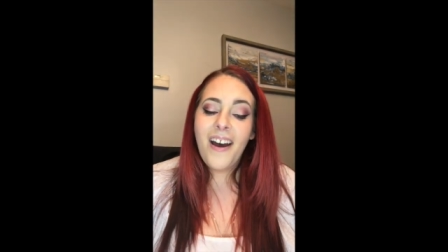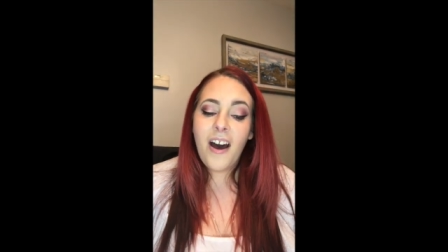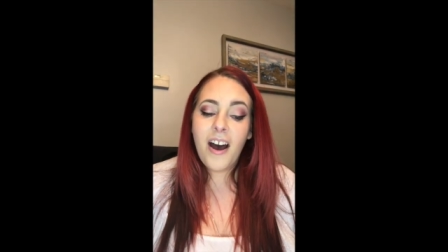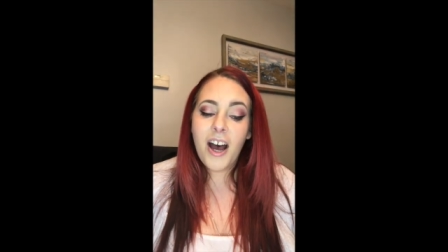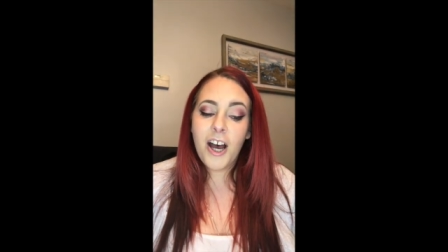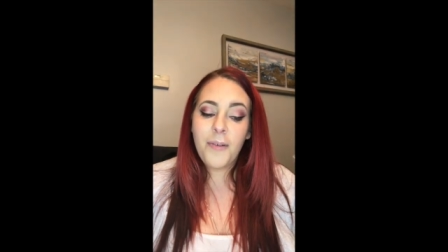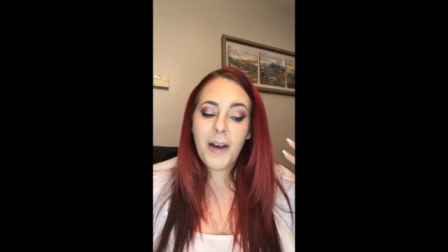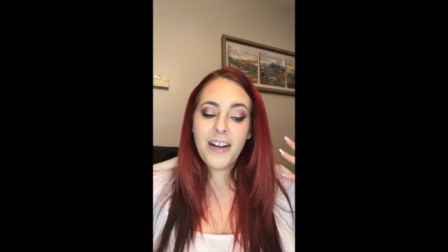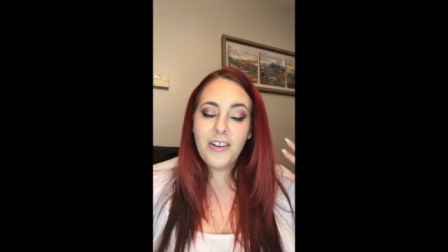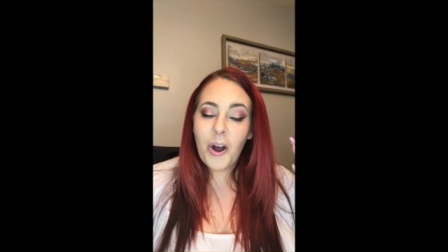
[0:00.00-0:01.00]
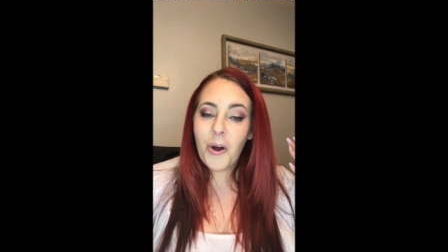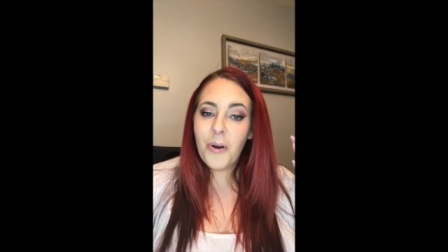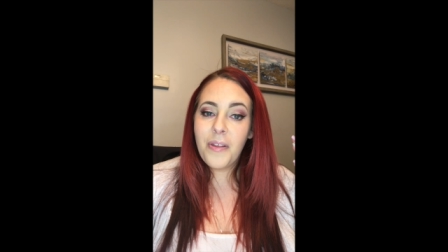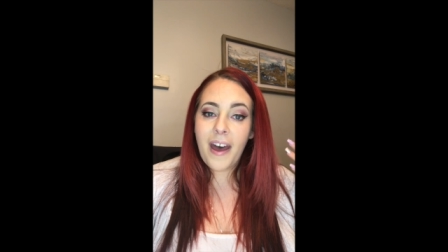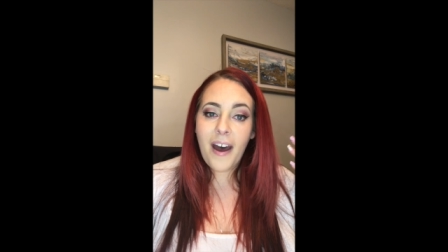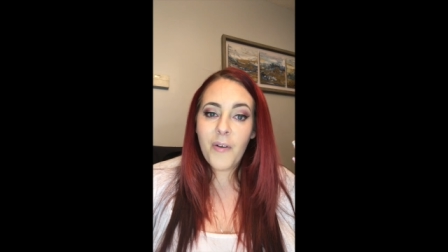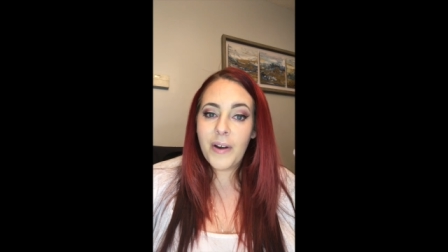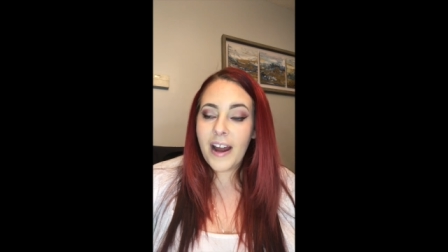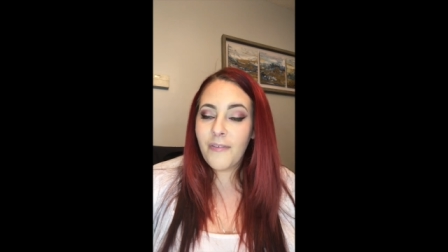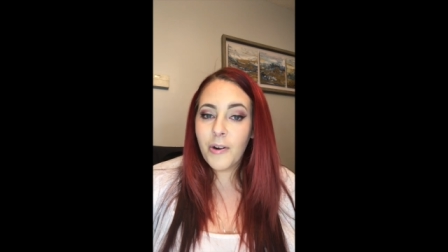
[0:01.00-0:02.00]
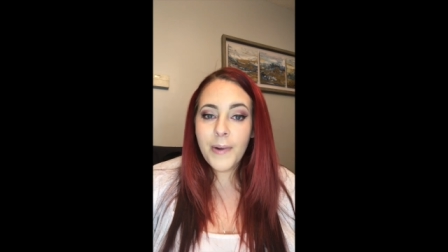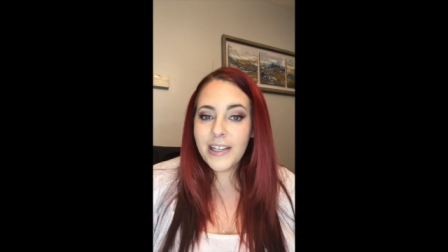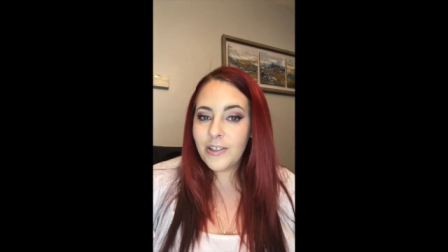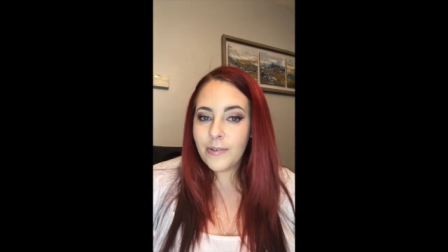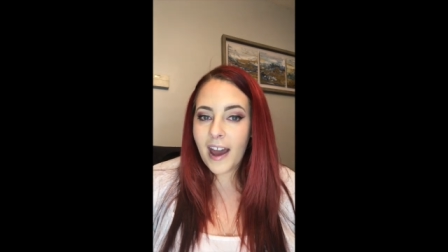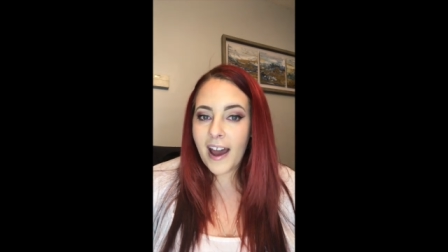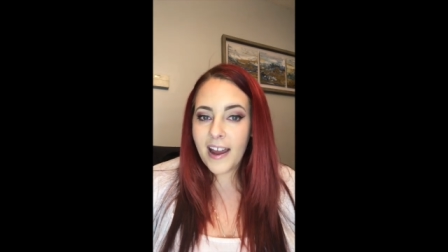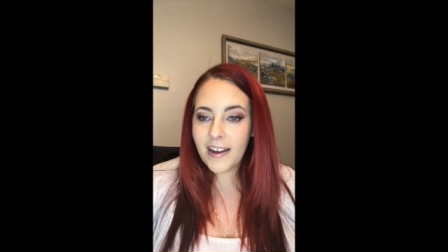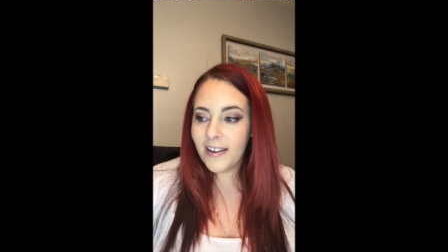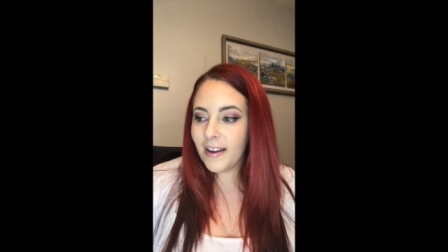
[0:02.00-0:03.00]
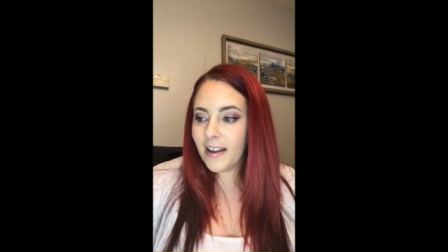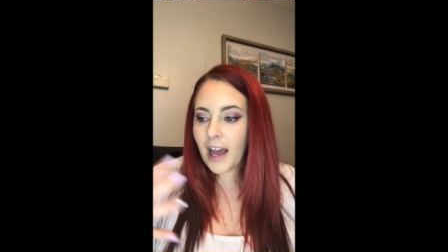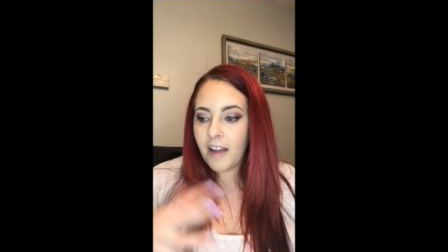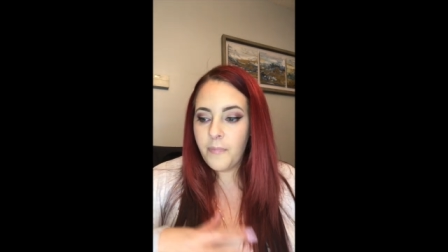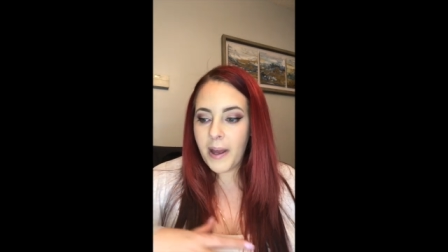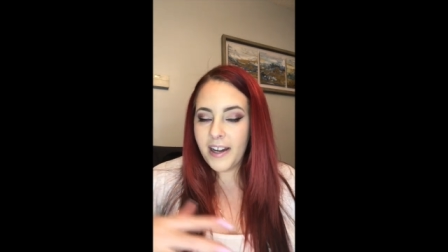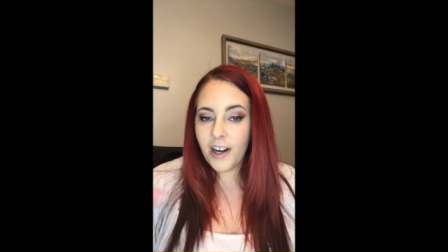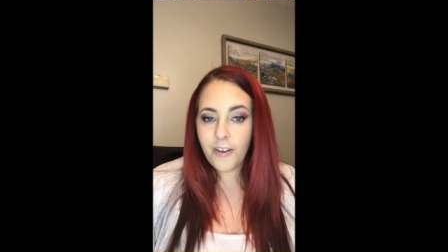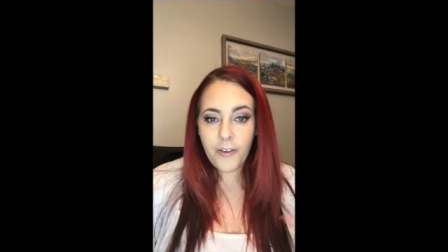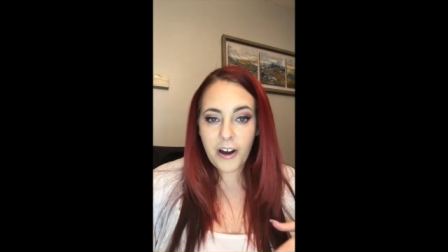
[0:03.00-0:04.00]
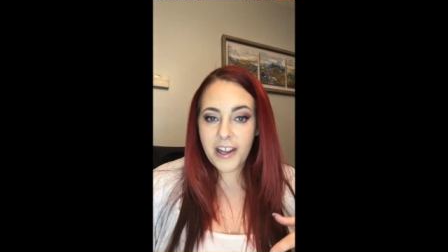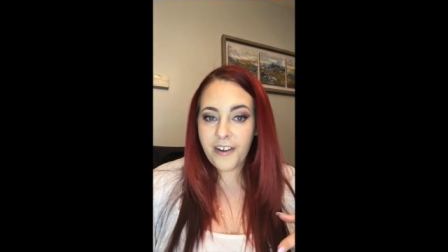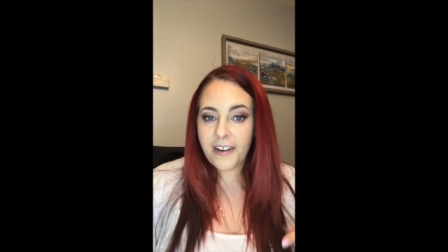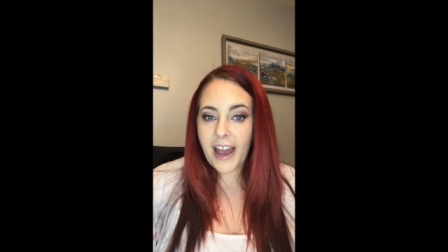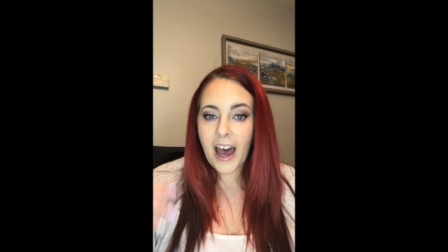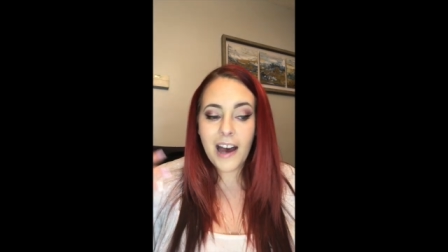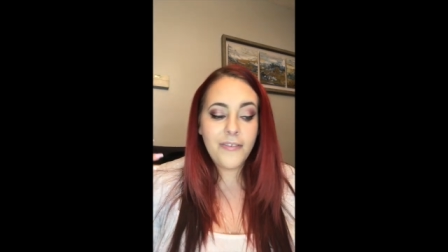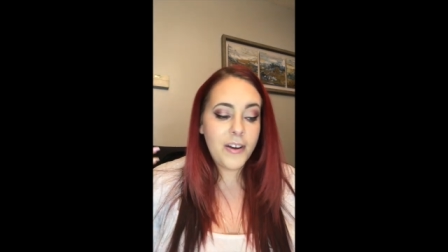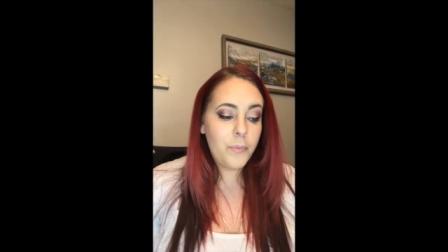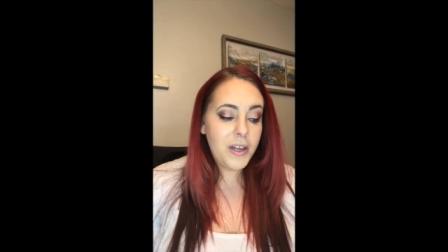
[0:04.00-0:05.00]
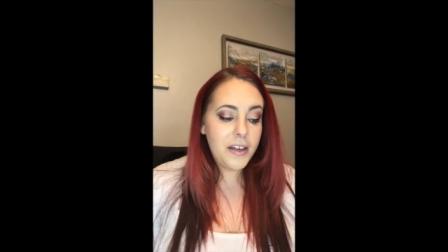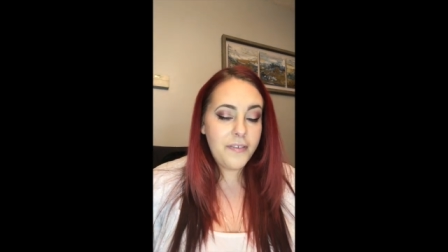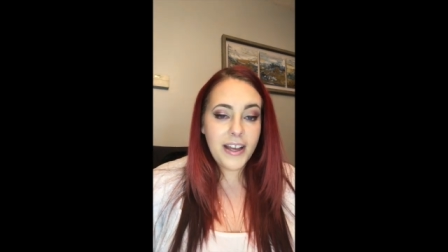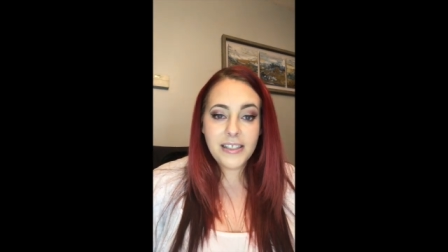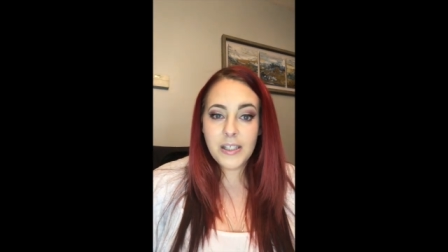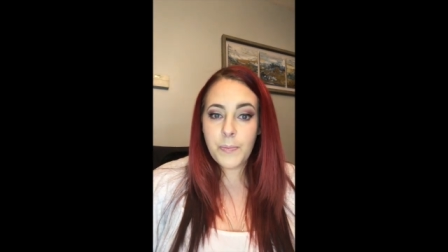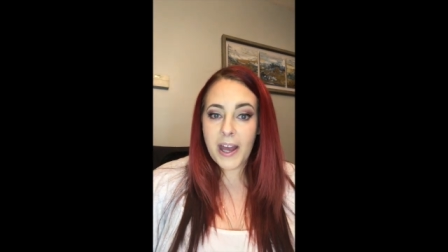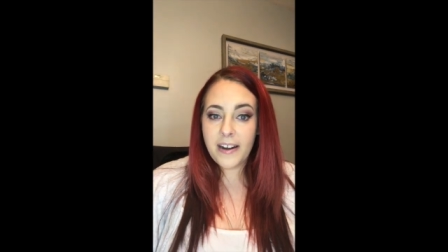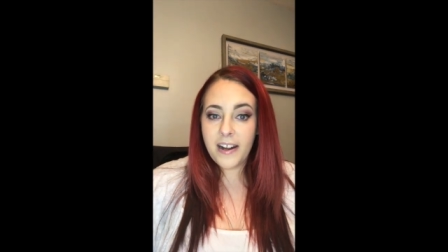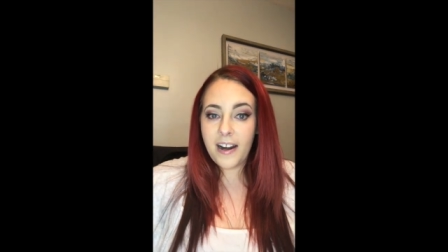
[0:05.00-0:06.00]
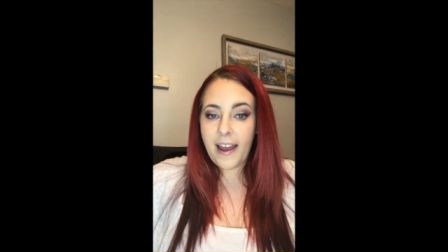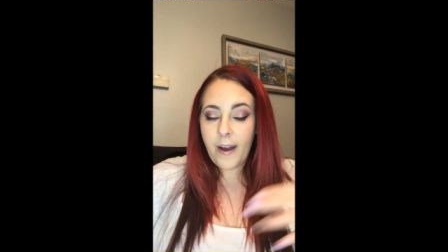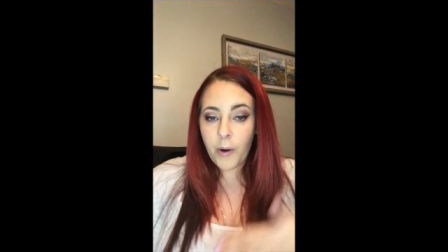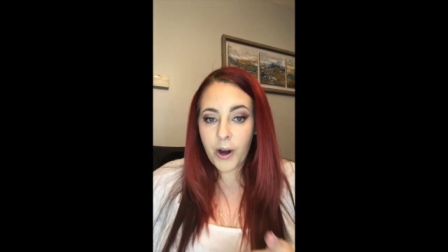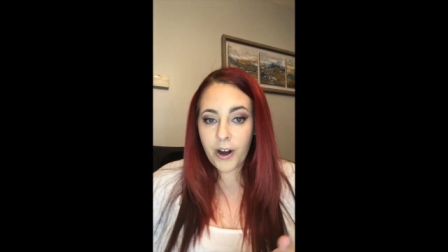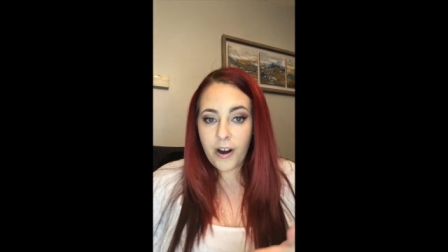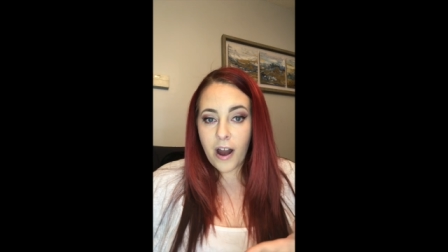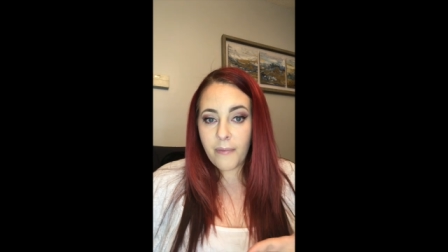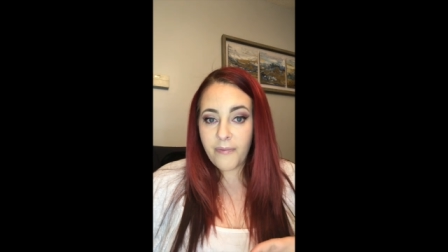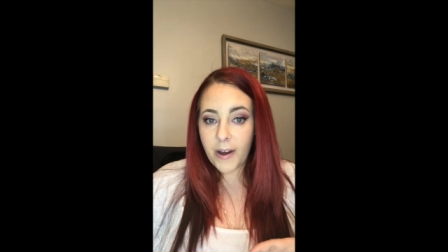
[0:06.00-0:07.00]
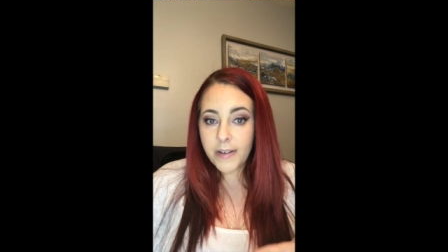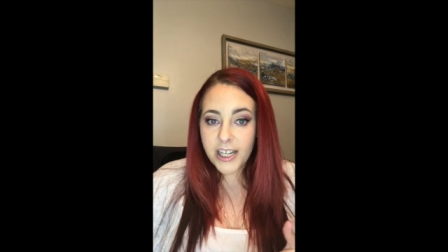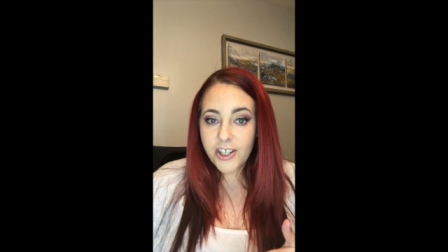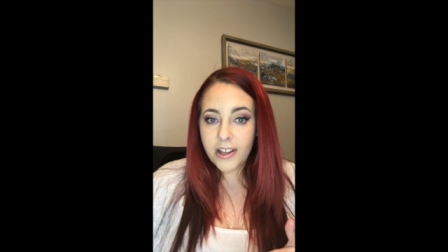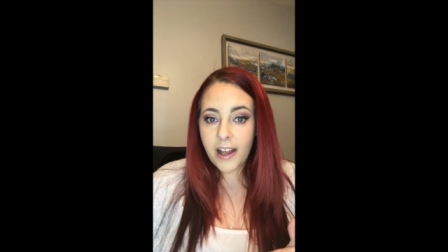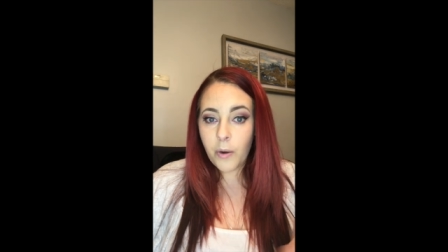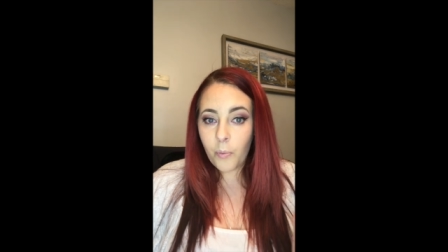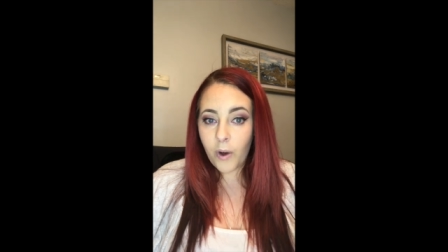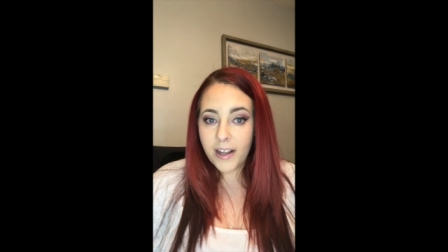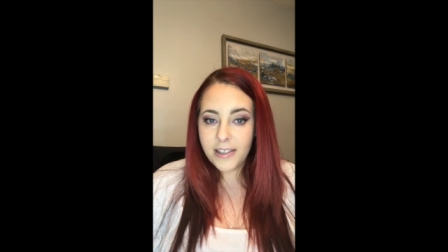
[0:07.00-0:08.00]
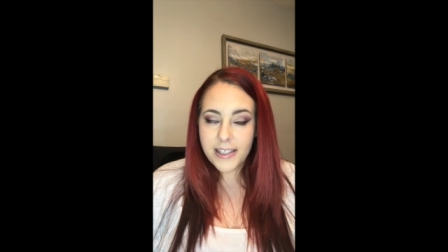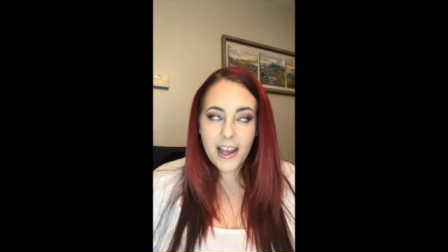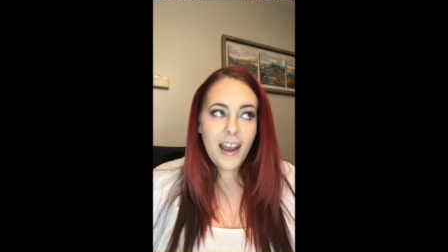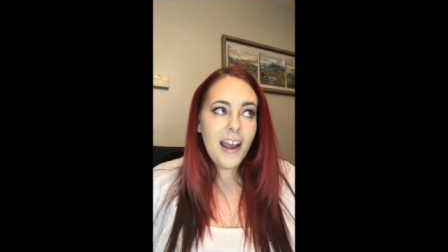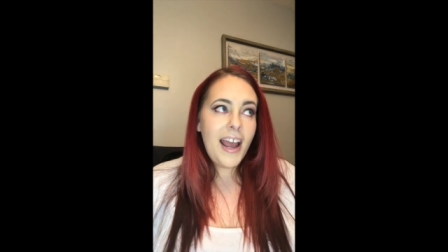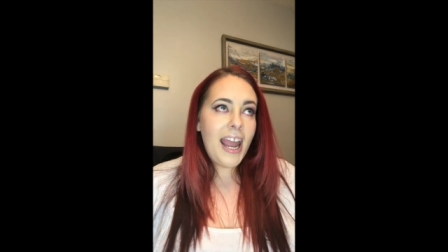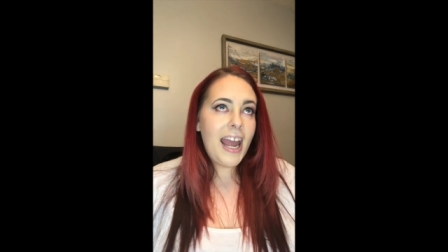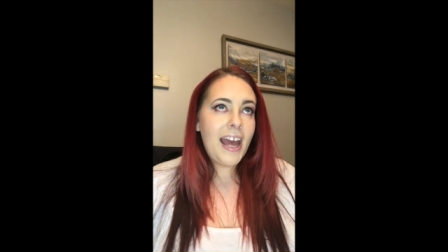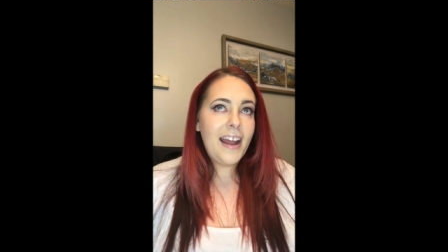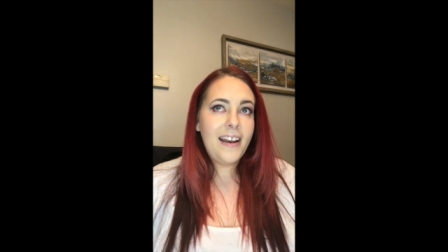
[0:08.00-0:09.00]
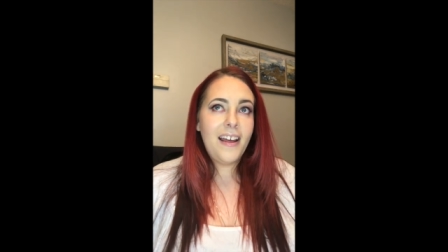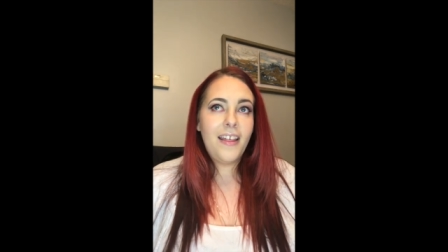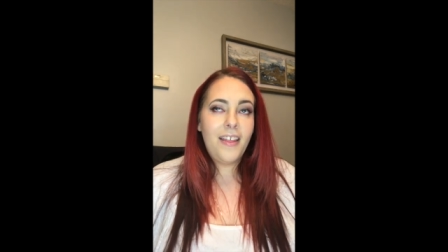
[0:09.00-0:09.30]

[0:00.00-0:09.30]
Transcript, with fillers: Um, I know that whenever we do that, and I've been here for a year and a half and we've expanded our um, foundation line once and